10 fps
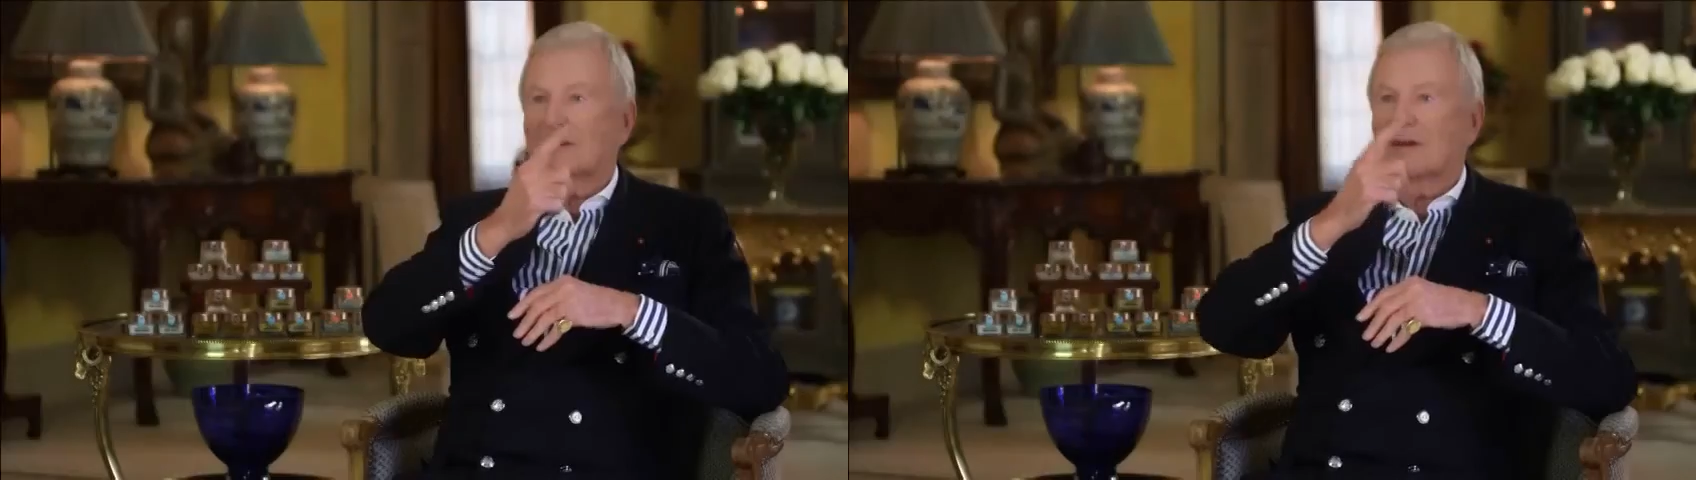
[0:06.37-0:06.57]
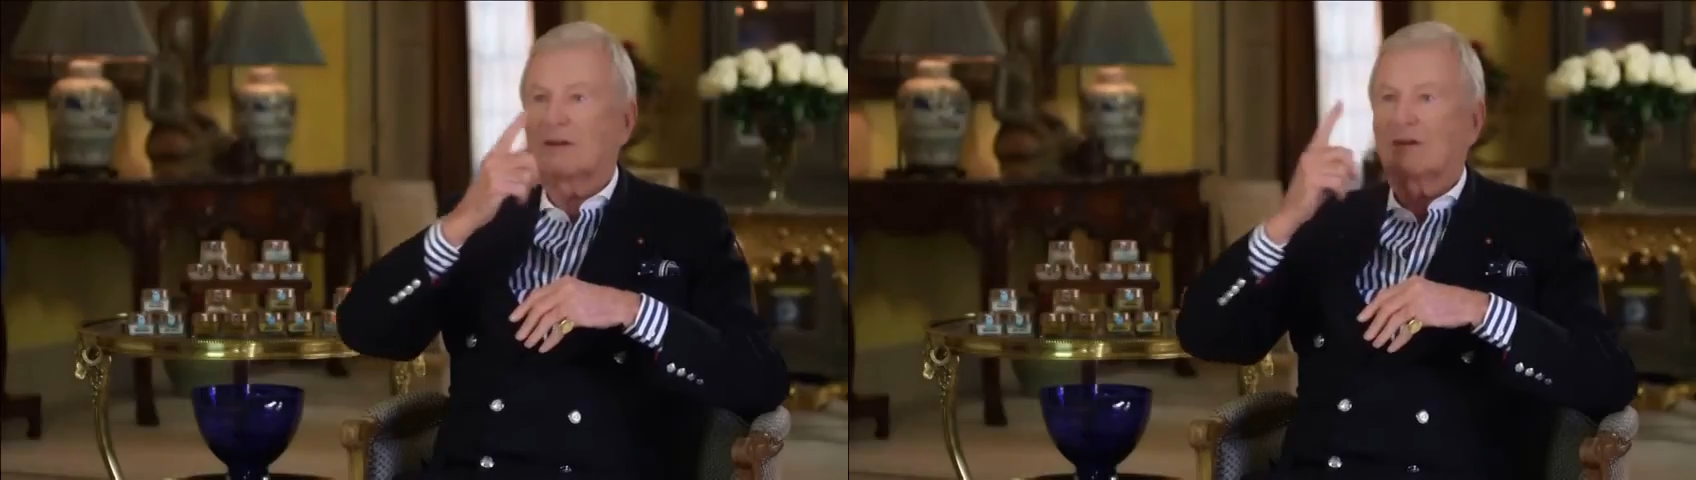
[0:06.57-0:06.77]

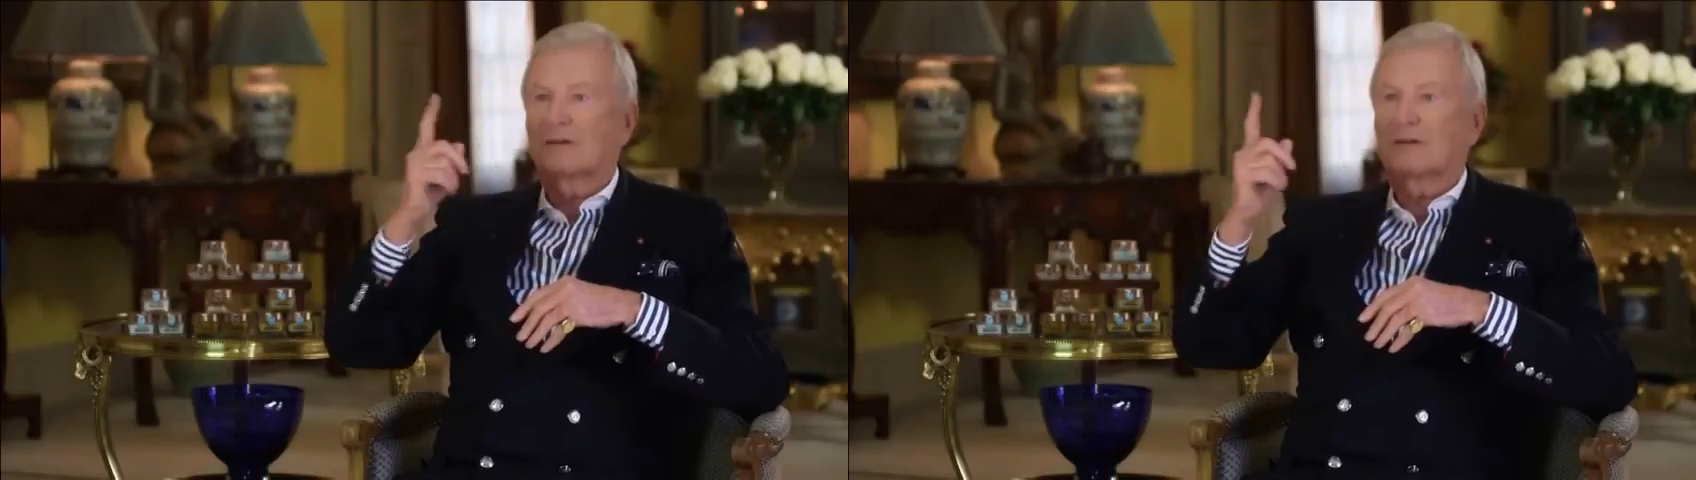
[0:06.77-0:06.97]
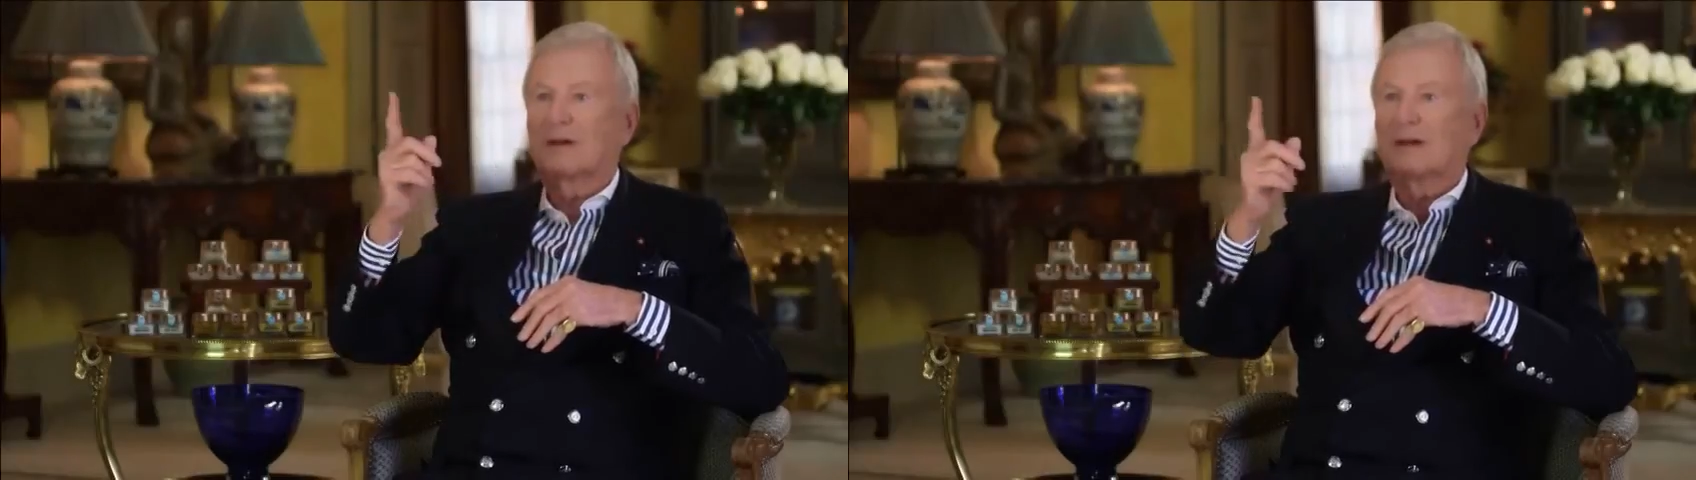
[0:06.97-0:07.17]

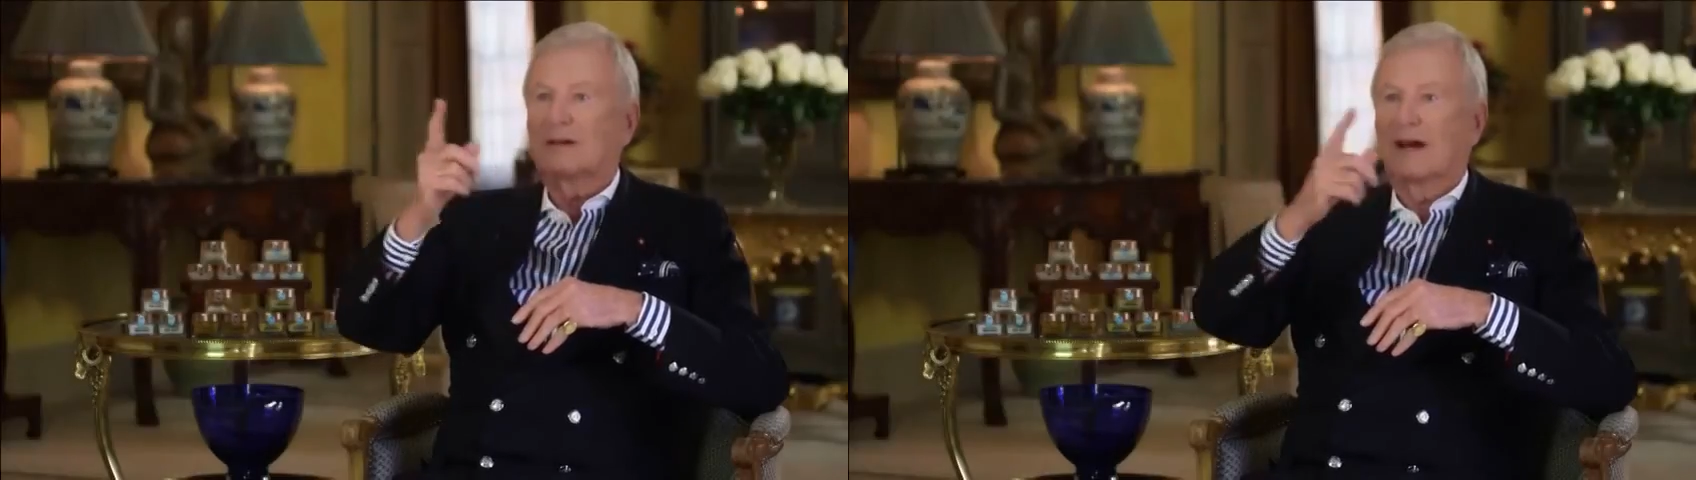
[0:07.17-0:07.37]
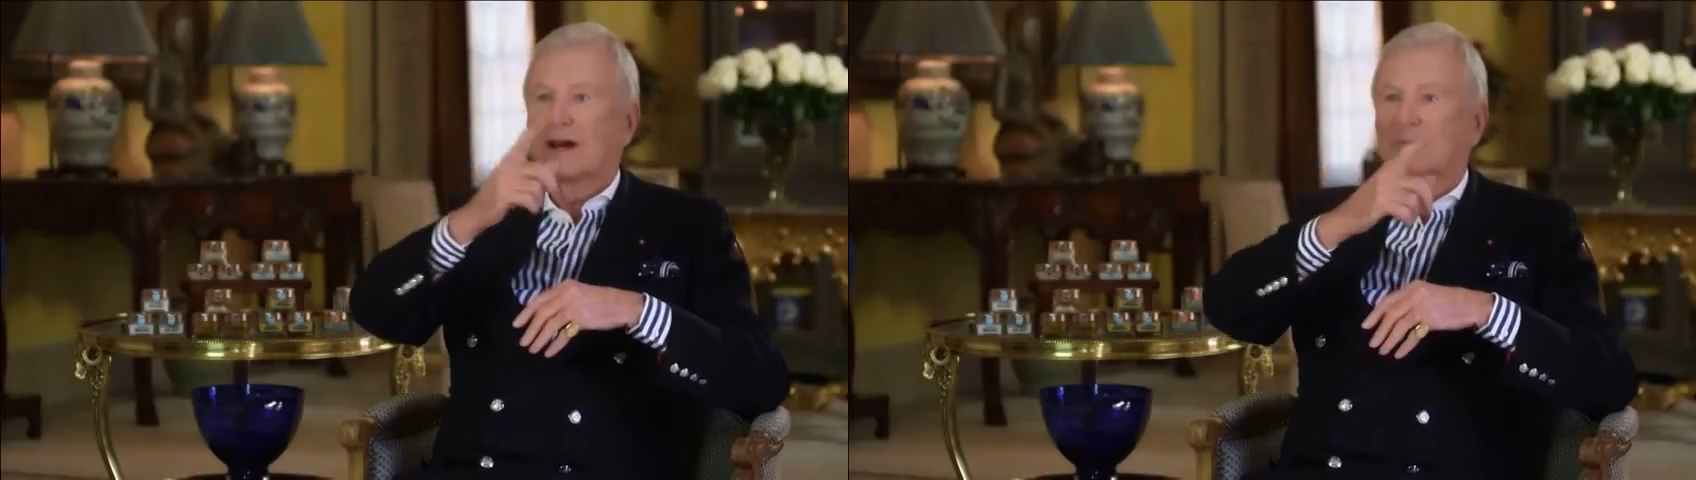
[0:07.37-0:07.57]
circled three
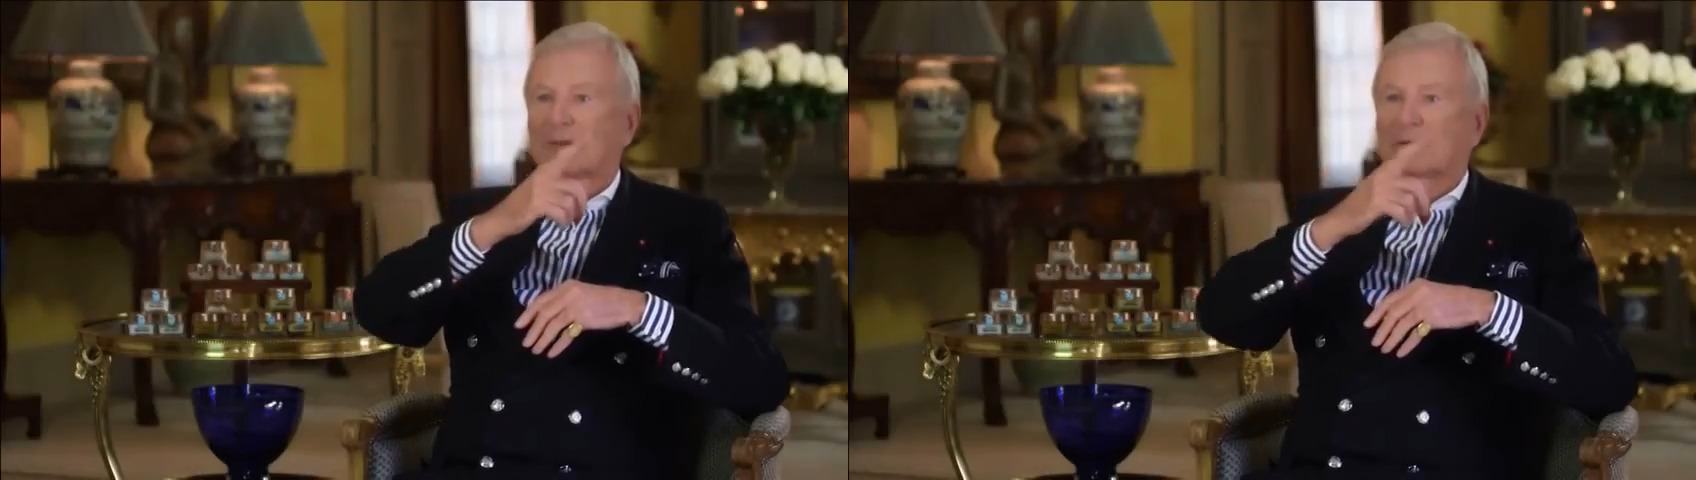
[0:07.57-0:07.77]
times.